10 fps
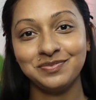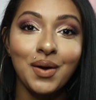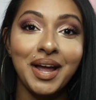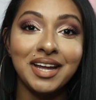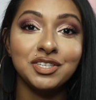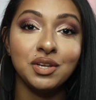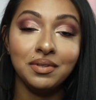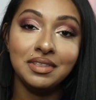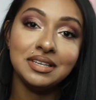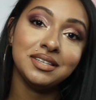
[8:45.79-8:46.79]
Okay, so
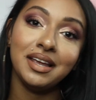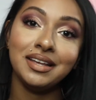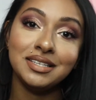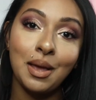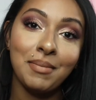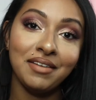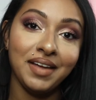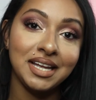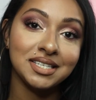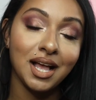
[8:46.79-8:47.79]
this is my
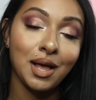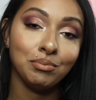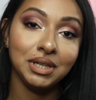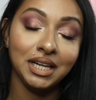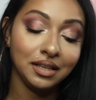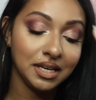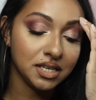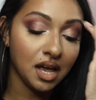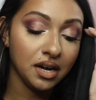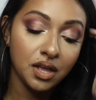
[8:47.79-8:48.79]
face completely
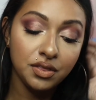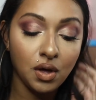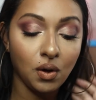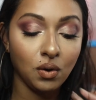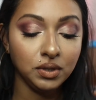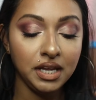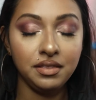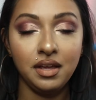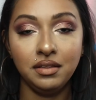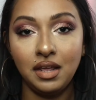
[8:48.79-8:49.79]
done. The only
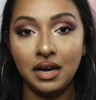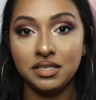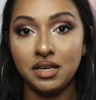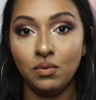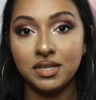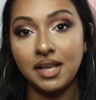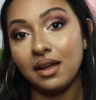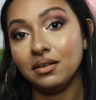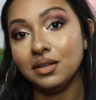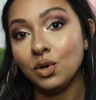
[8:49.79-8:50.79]
thing that I did was add
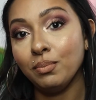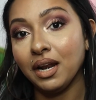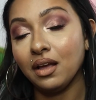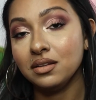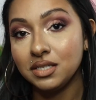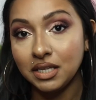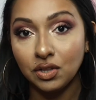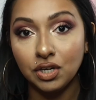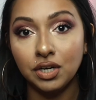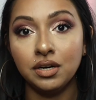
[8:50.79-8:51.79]
a little bit of
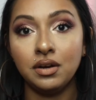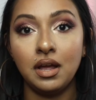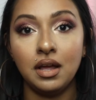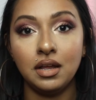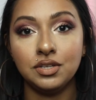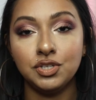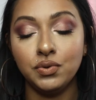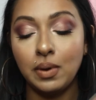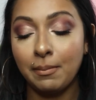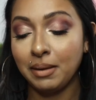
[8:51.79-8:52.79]
concealer
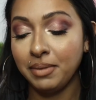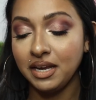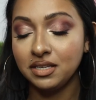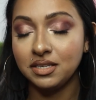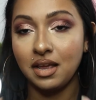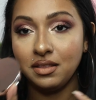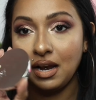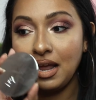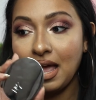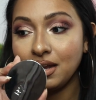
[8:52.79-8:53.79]
to my base, and then
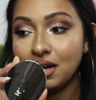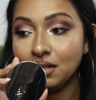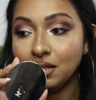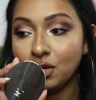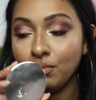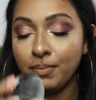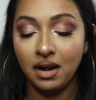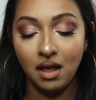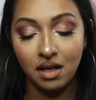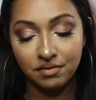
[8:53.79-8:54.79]
I add a little bit
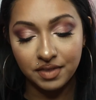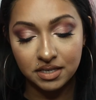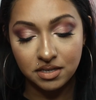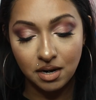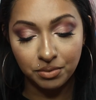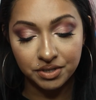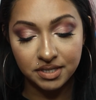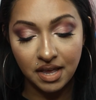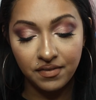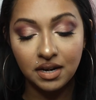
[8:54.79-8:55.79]
of this number
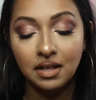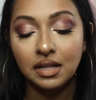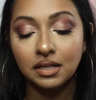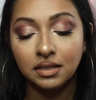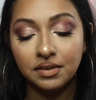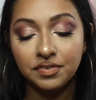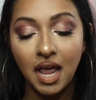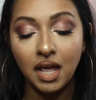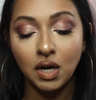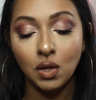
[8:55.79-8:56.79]
7 Lift
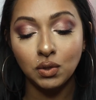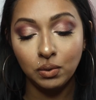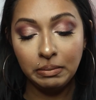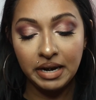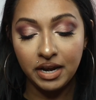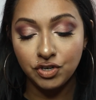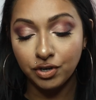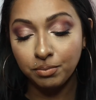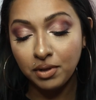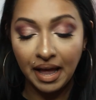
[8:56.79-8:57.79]
and Illuminate
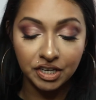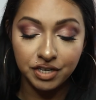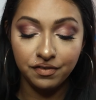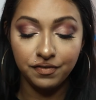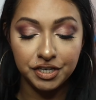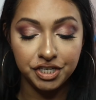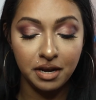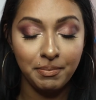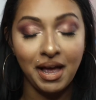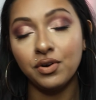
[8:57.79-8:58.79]
Triple Action
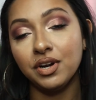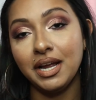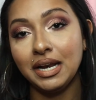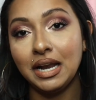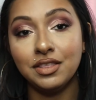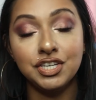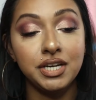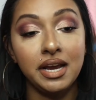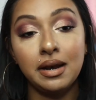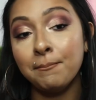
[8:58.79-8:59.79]
Finishing Powder in the
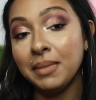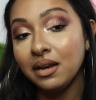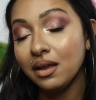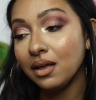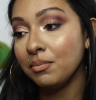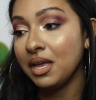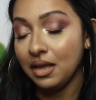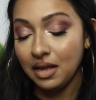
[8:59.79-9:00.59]
shade Medium.